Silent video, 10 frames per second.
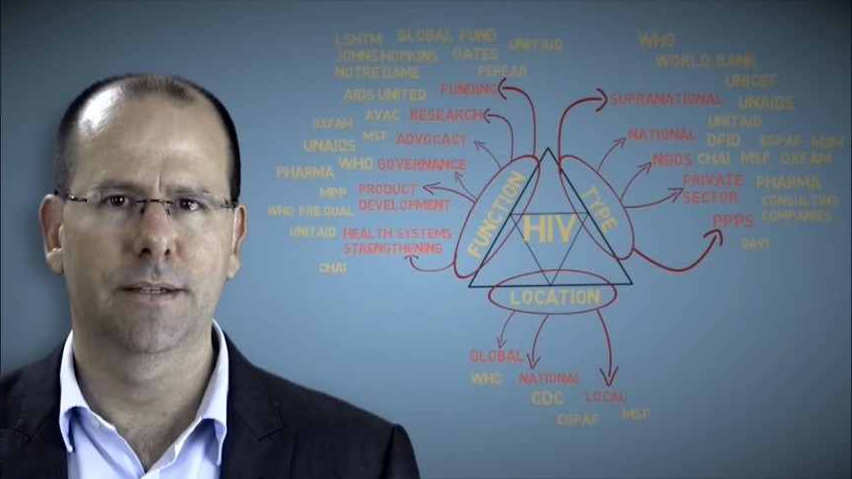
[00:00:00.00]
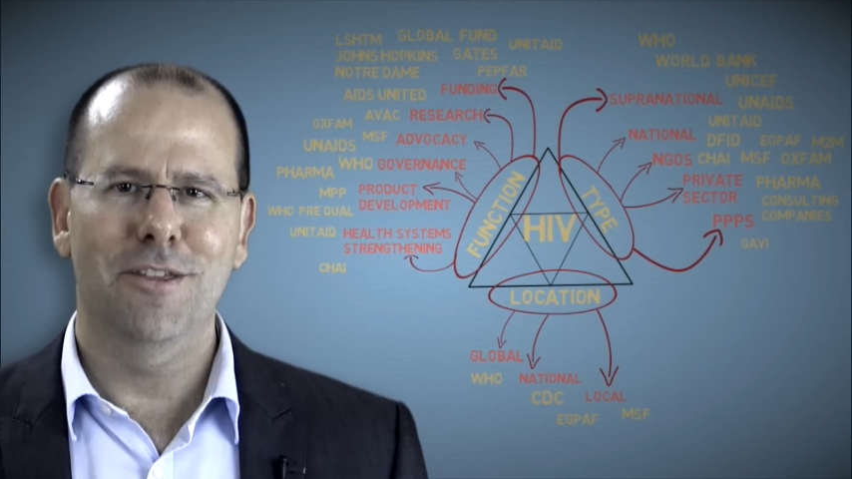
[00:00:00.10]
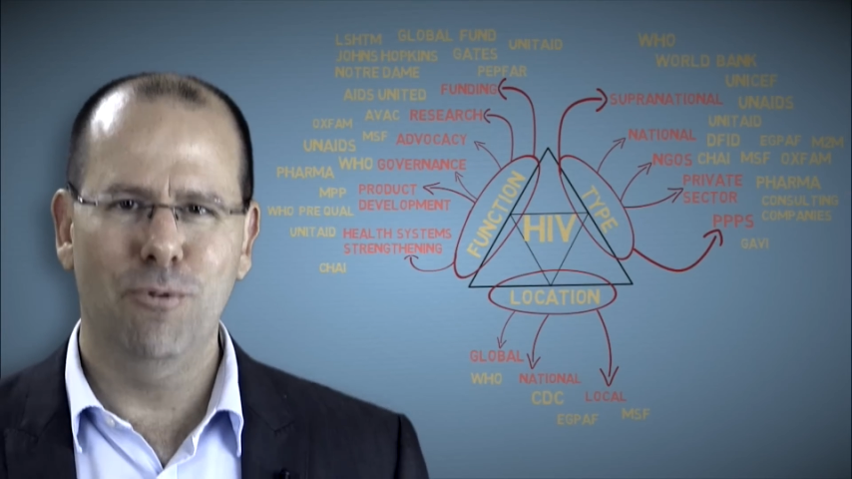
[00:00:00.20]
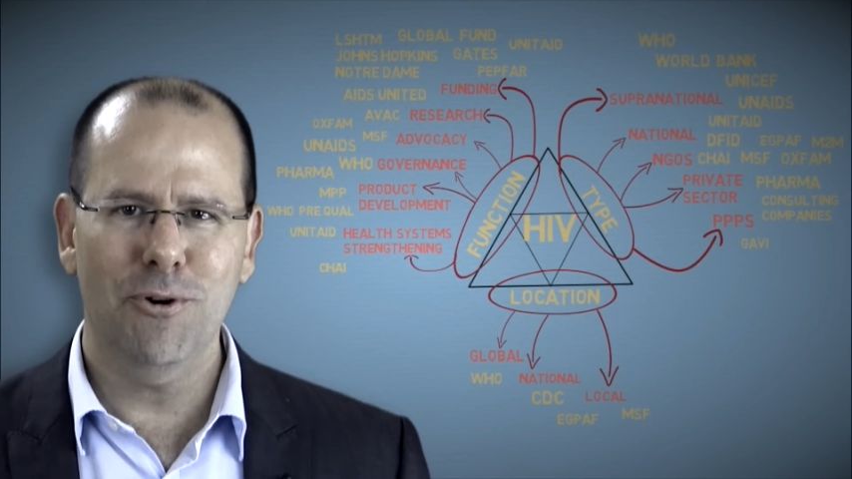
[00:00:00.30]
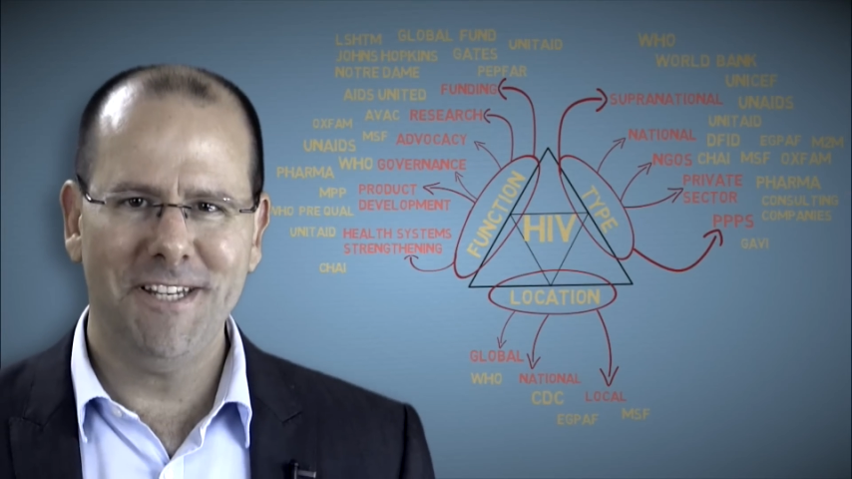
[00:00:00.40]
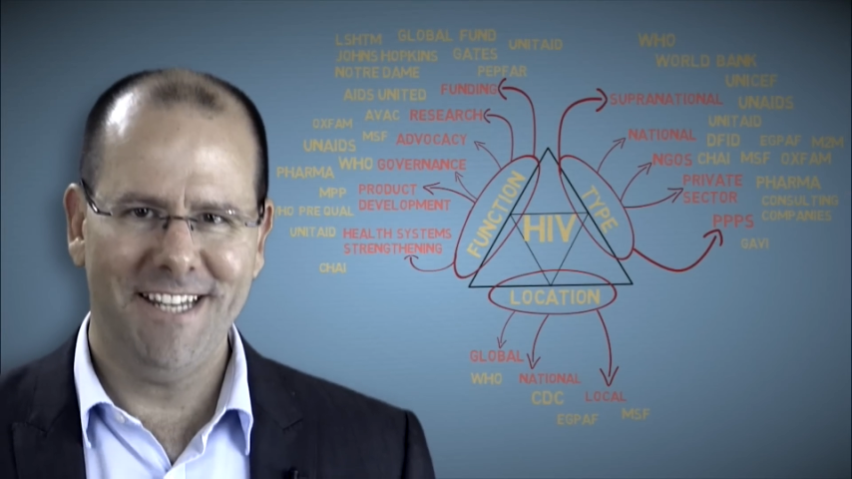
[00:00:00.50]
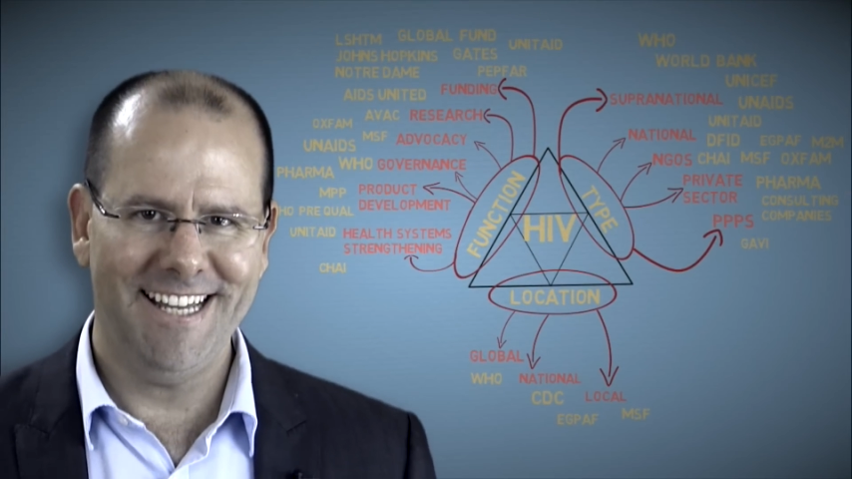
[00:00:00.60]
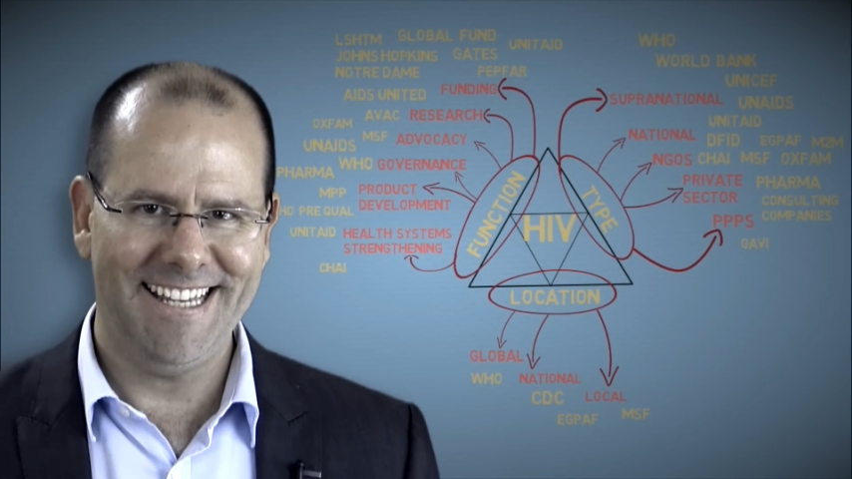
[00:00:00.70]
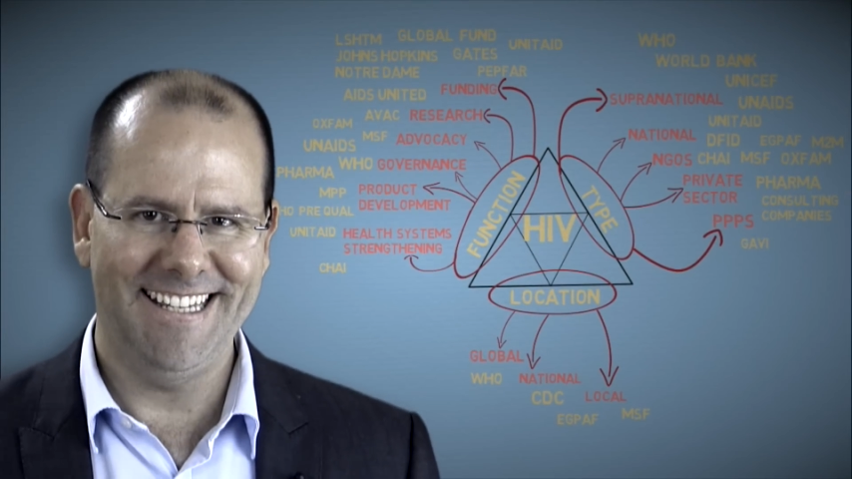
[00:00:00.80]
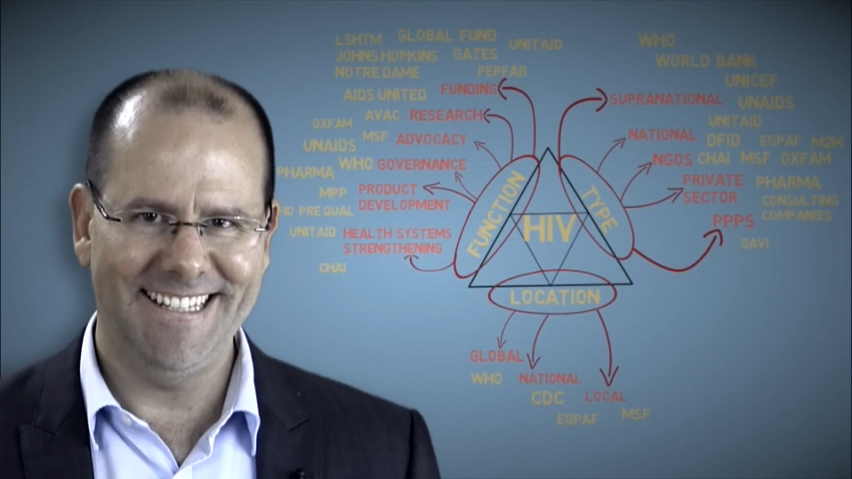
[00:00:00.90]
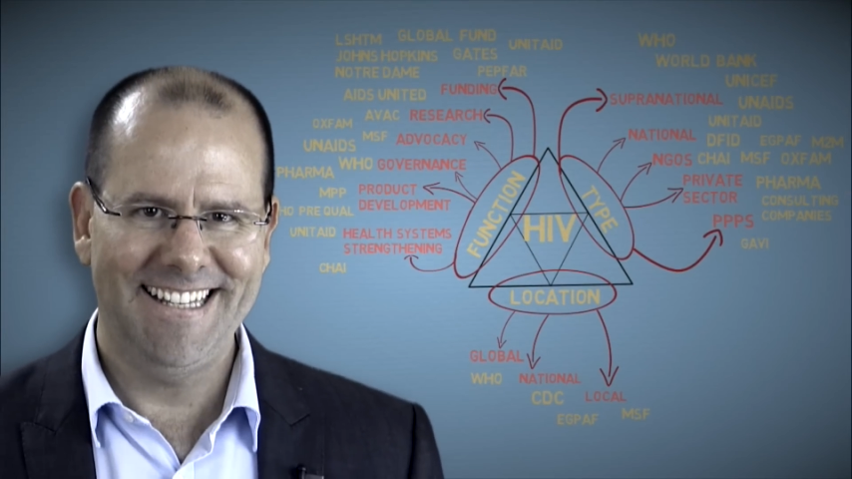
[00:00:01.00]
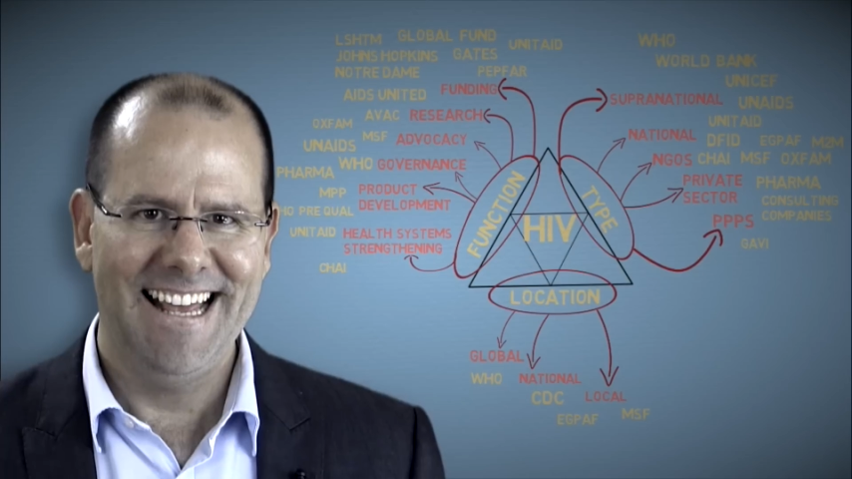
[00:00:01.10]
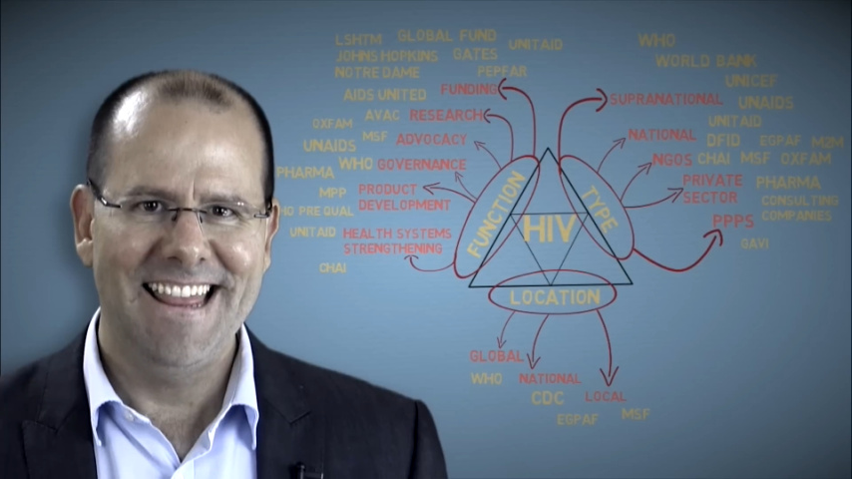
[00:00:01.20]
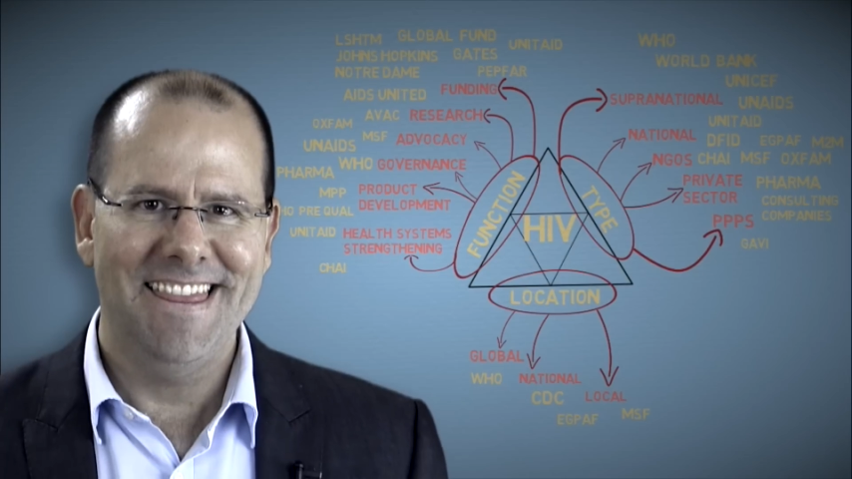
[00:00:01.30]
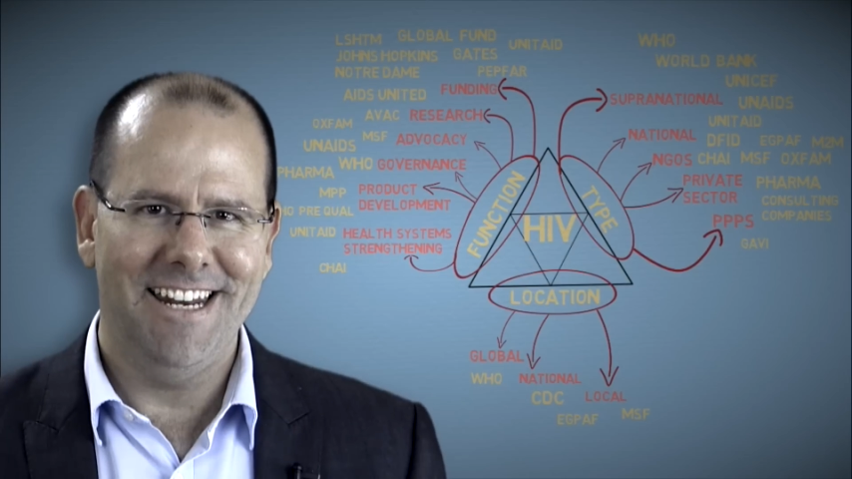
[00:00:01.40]
The point here is
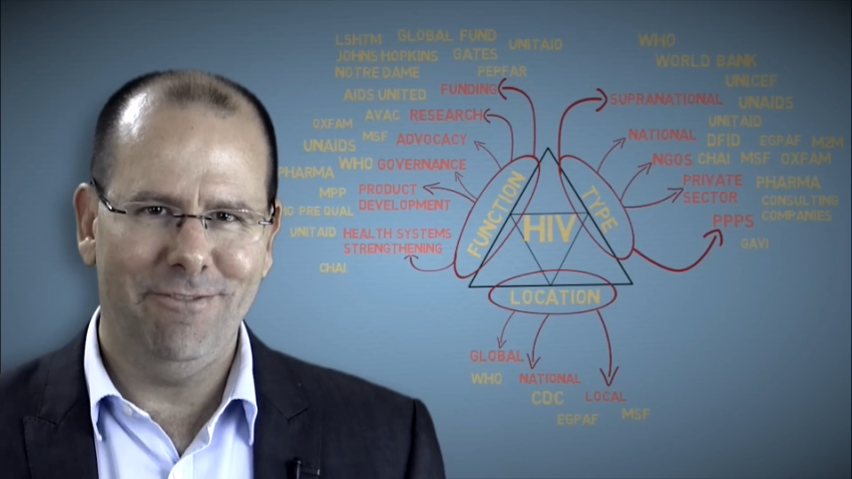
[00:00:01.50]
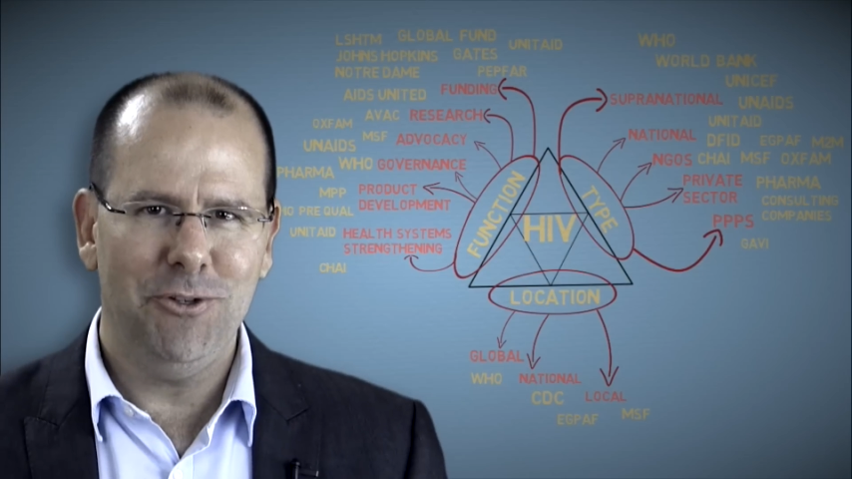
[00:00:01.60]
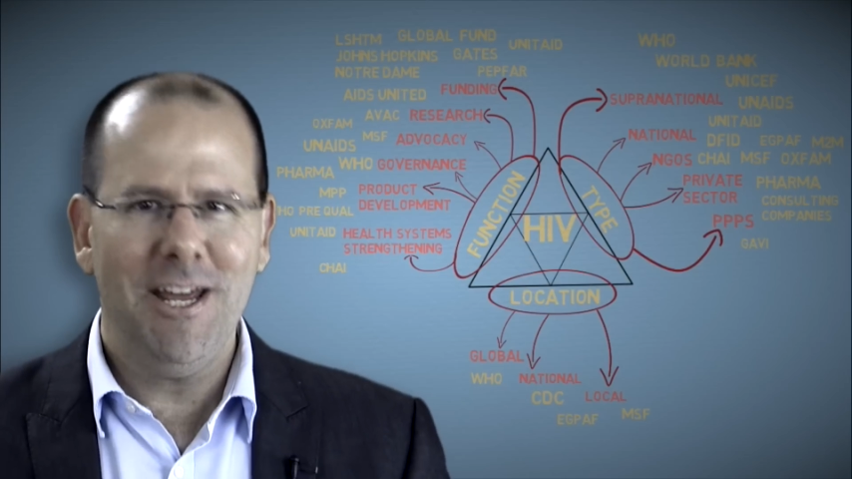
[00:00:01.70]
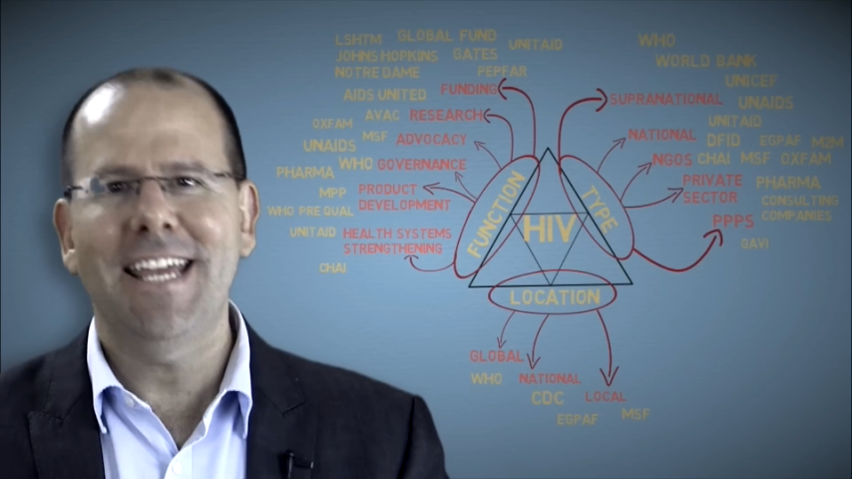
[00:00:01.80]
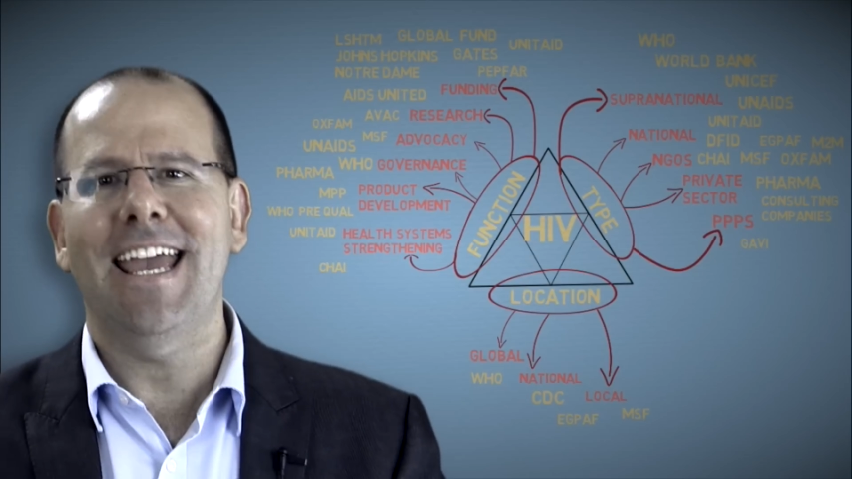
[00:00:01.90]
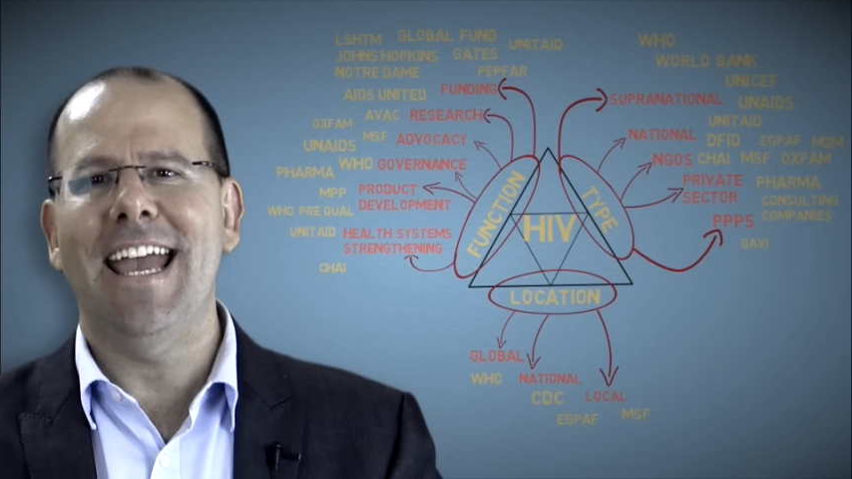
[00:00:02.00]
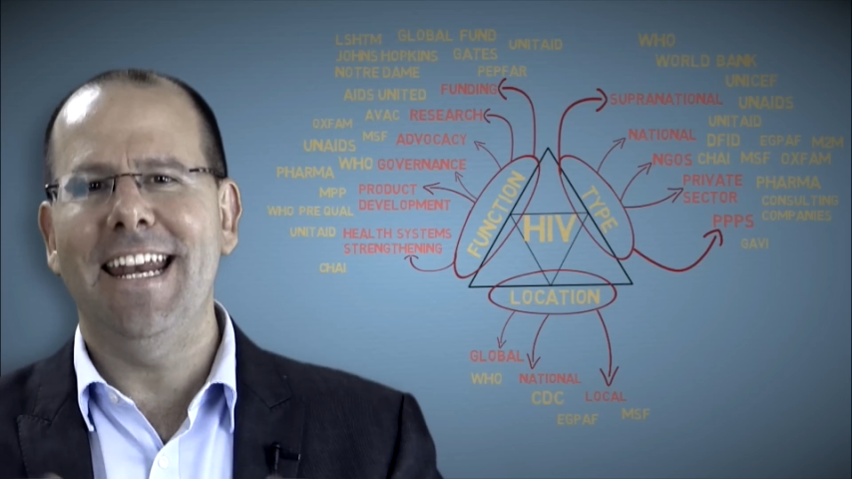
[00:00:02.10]
that if you take